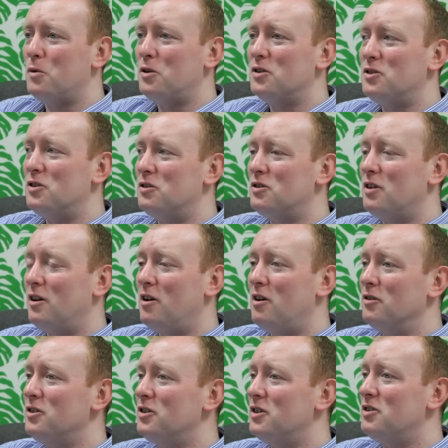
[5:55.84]
which is just
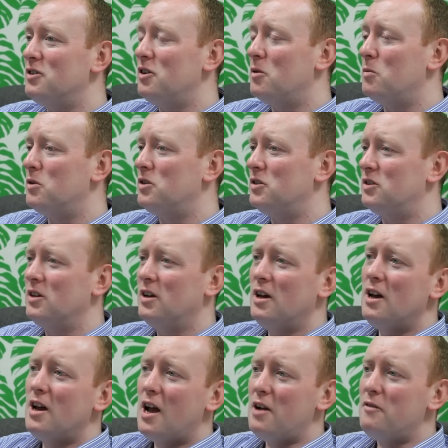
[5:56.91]
launched this year, which is
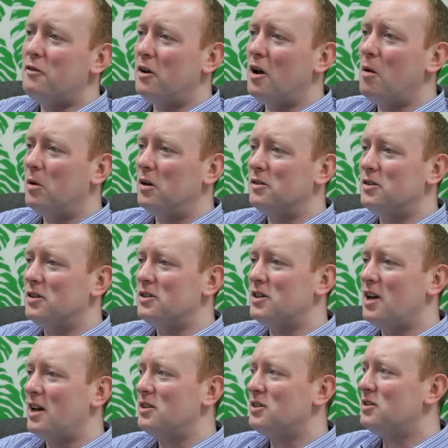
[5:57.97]
a phenomenal
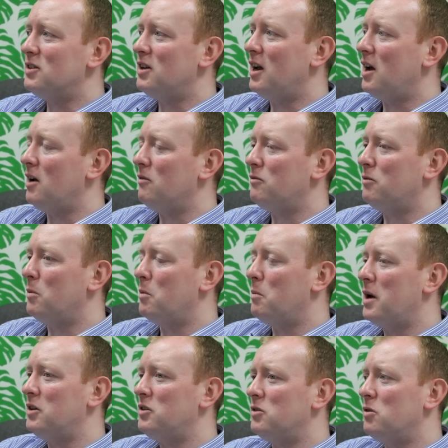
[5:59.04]
success from
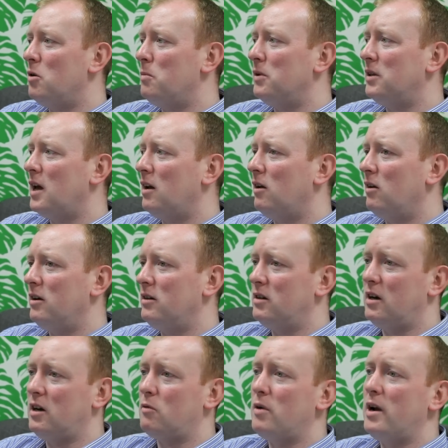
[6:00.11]
Imagine Cup in that light,
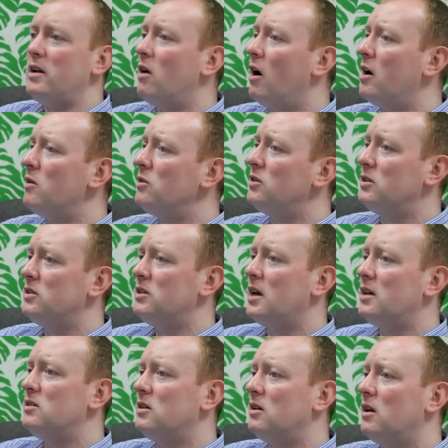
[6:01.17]
and a great Irish success in